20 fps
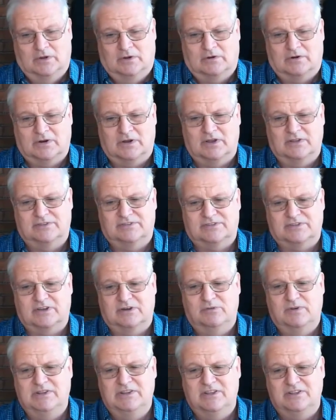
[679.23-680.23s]
Right, so
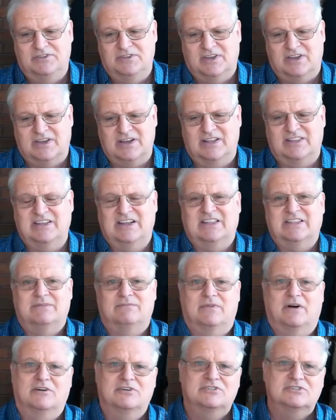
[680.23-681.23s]
we need to cut that
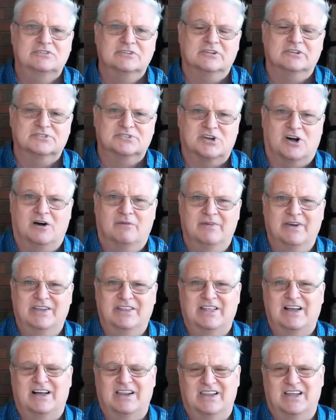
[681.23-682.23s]
emotional drama
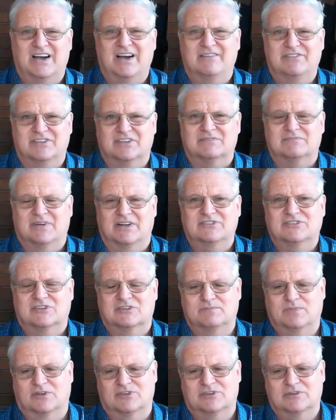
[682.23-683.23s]
in our lives as much as
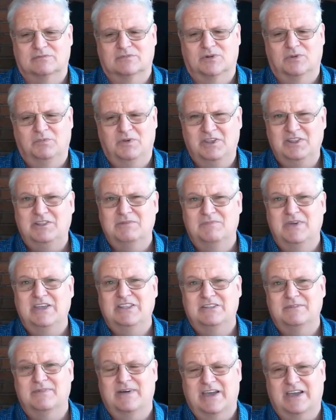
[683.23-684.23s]
possible. We need
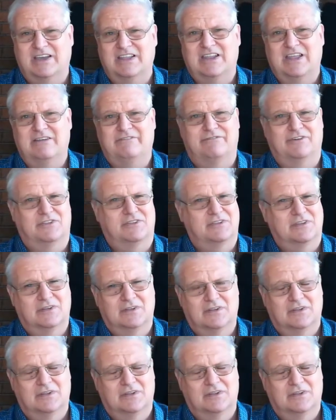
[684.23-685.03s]
to make an effort.